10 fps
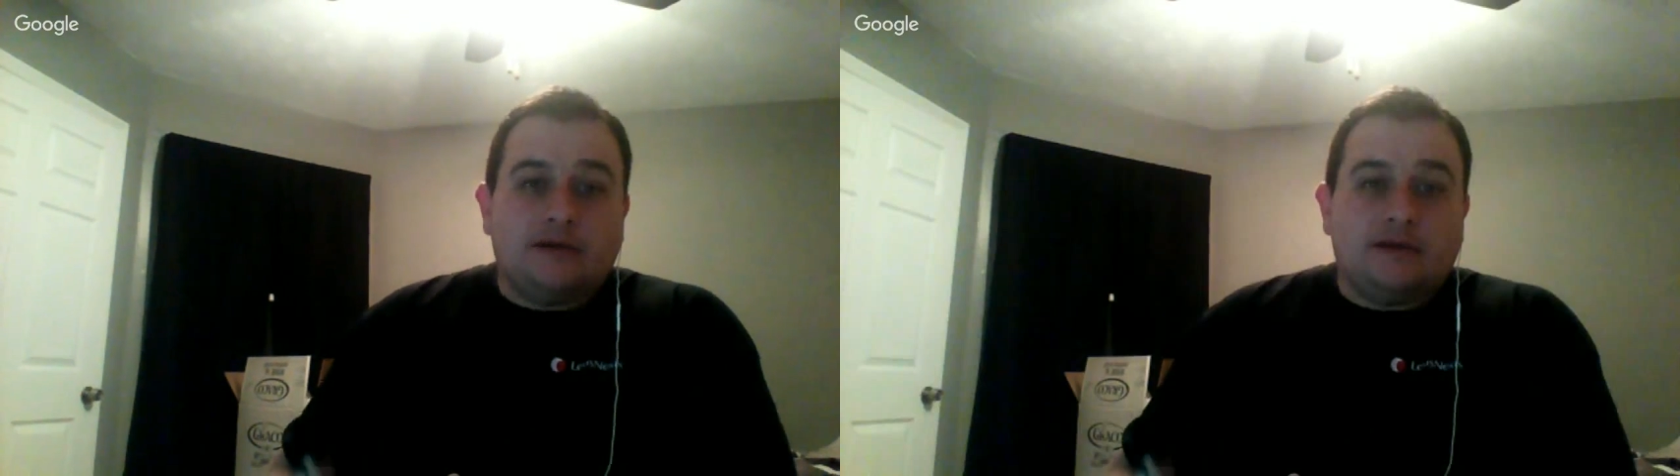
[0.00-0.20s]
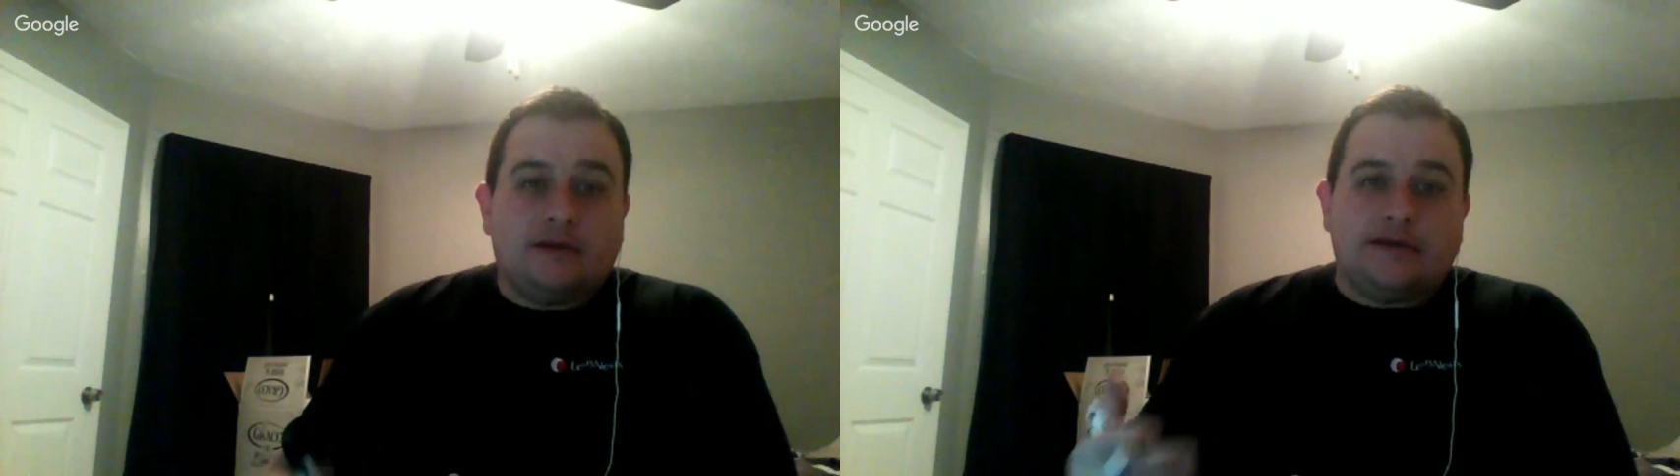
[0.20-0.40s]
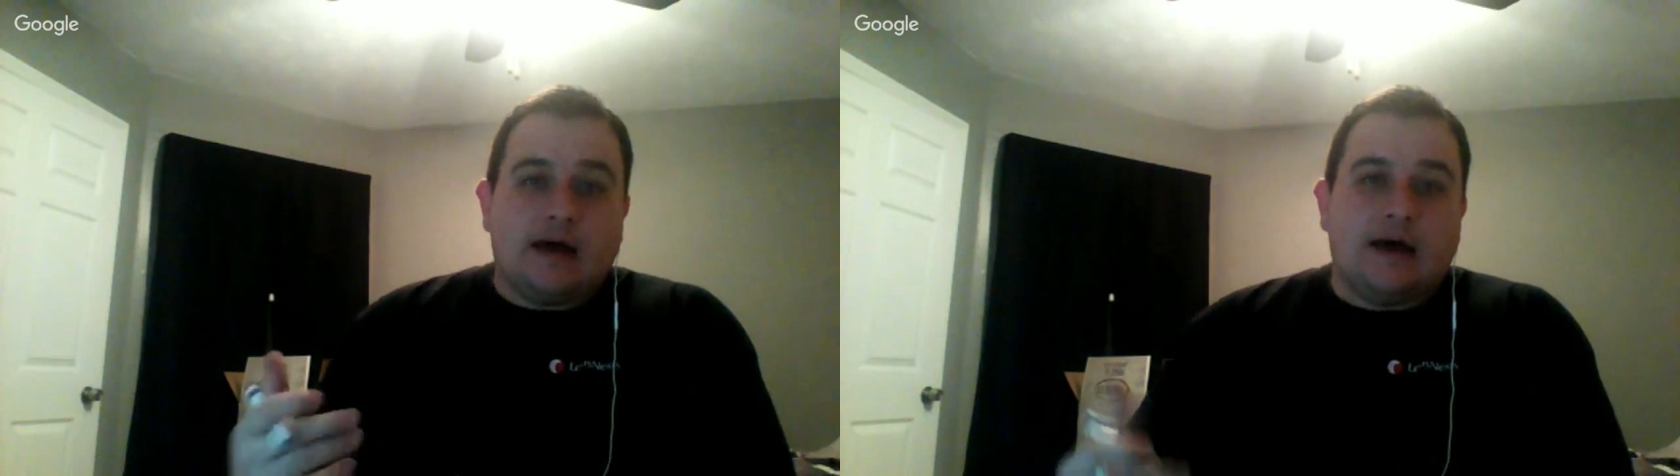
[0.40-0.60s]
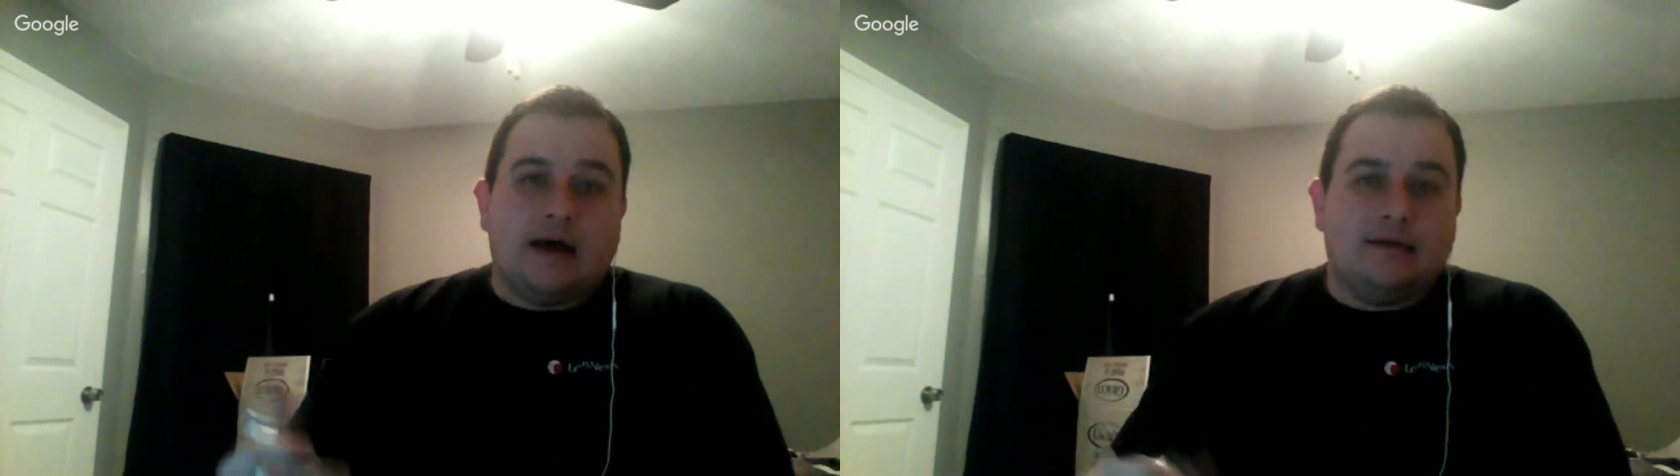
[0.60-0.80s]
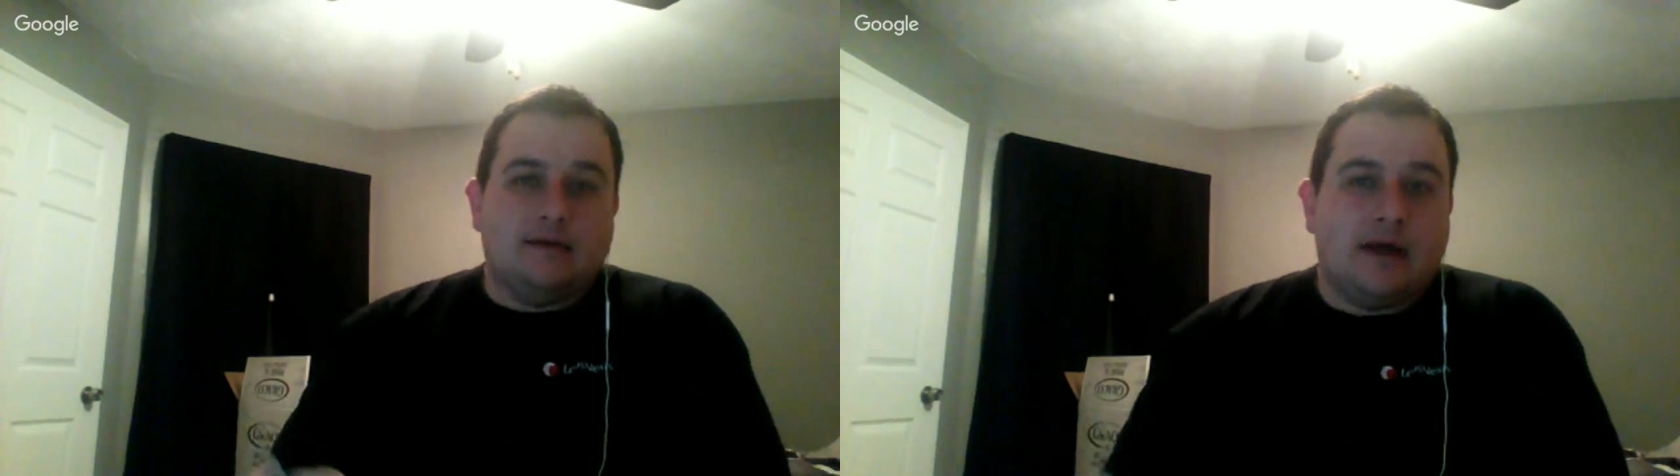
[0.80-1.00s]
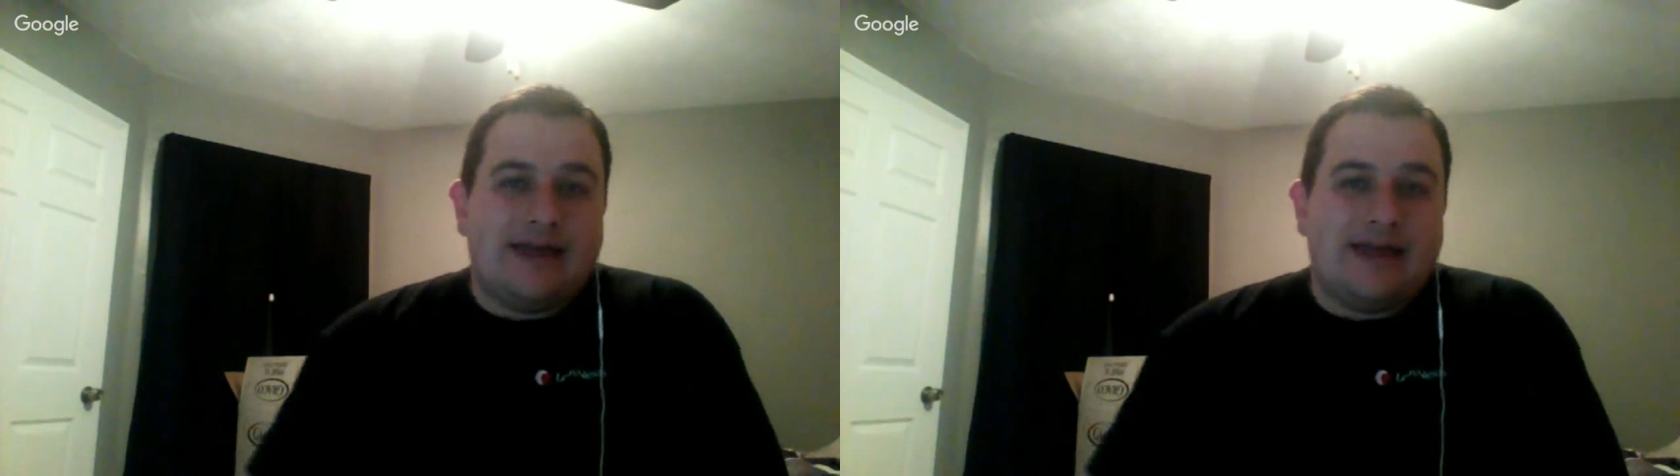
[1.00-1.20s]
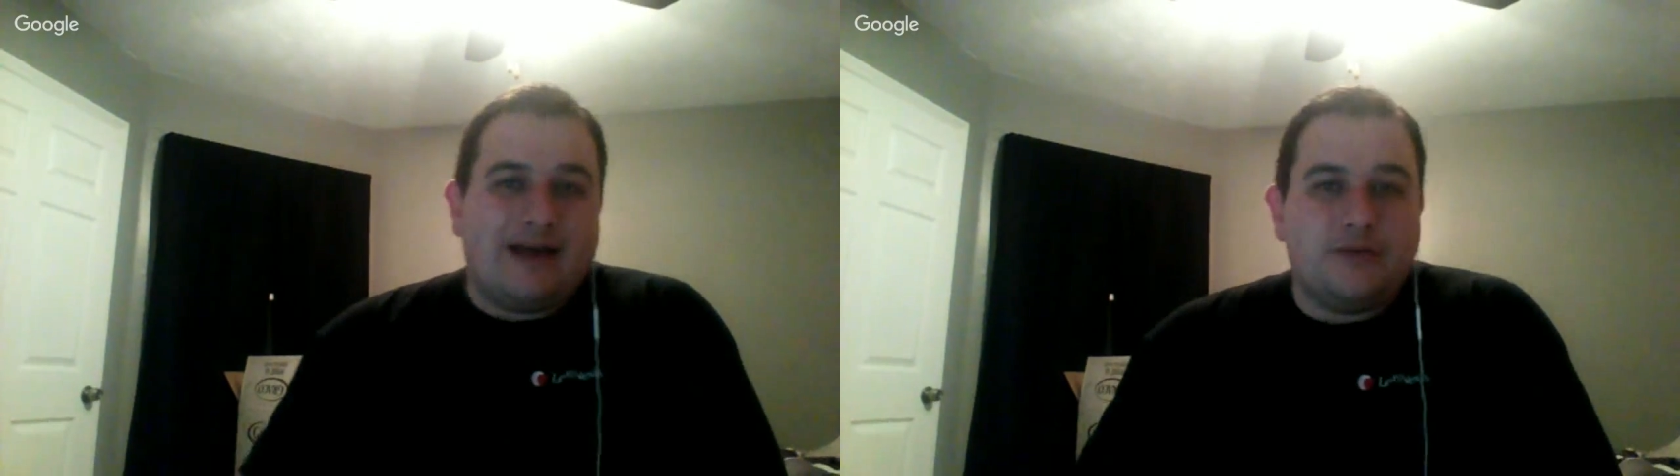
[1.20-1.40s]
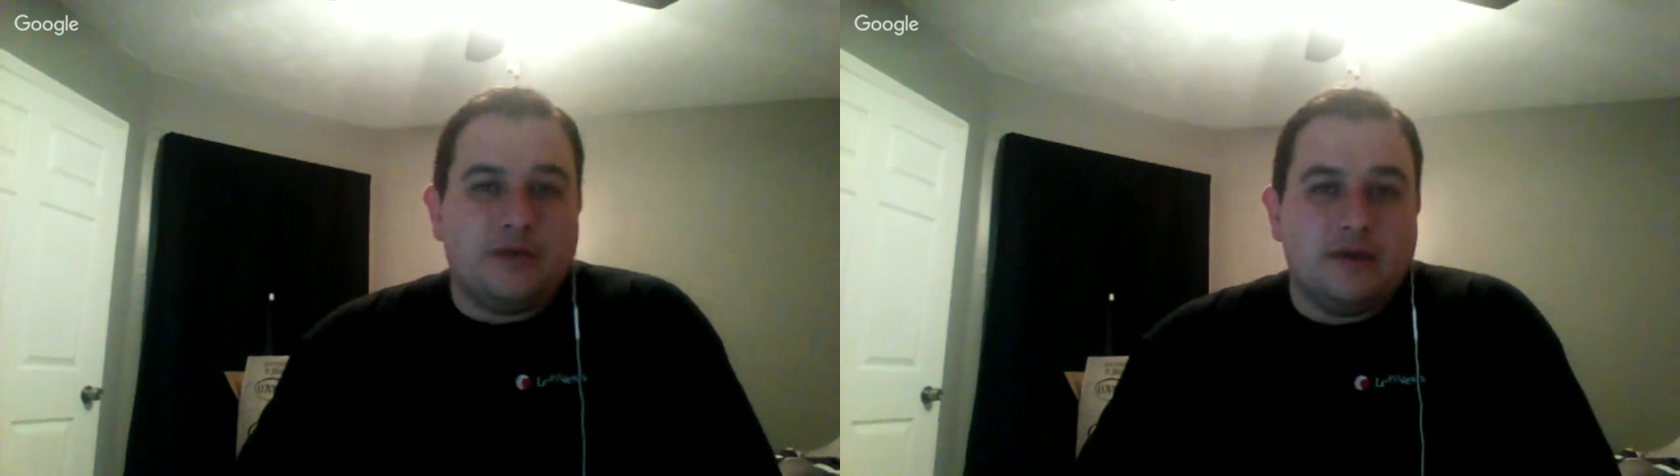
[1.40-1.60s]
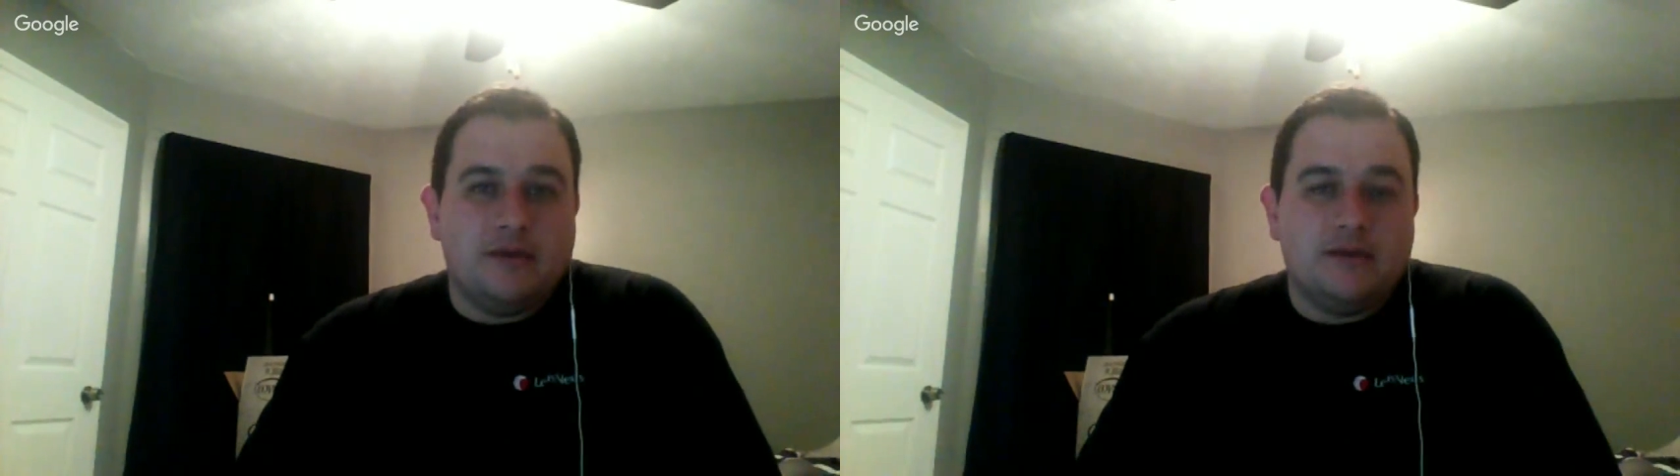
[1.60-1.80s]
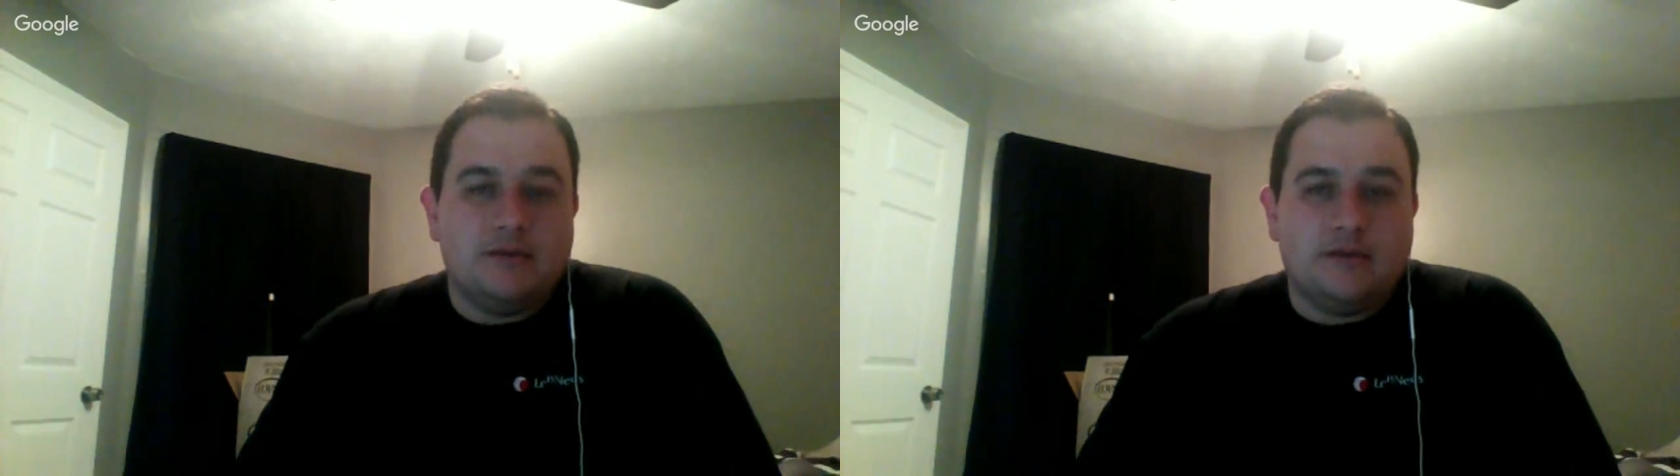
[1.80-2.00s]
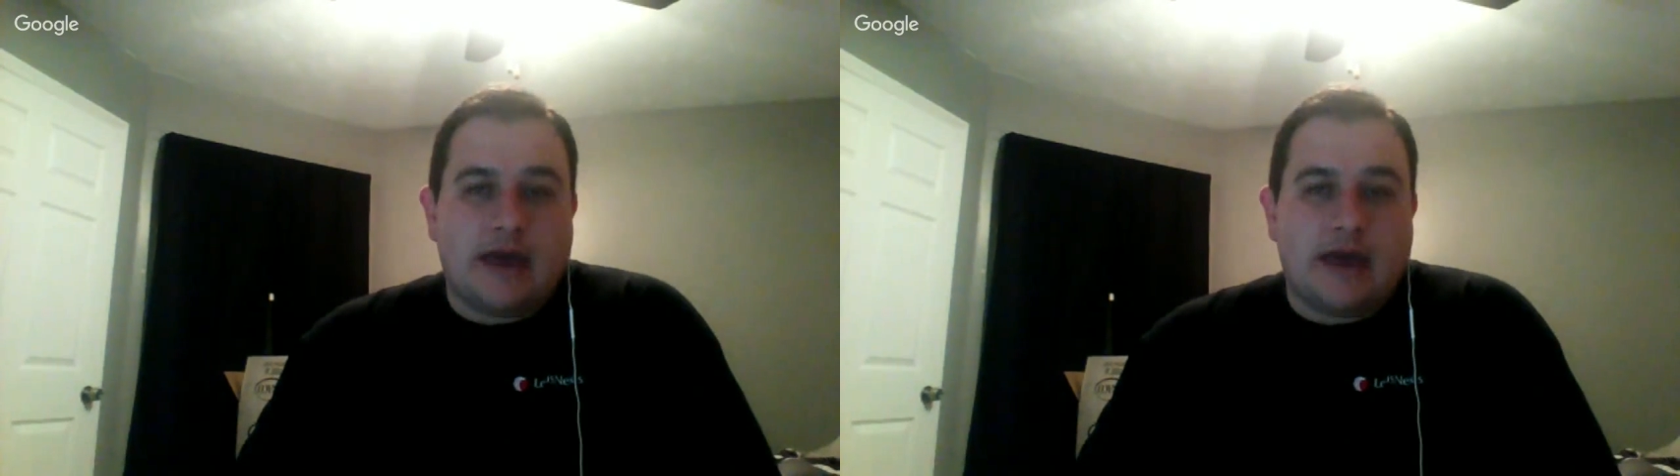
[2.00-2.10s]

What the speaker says: that that's not a healthy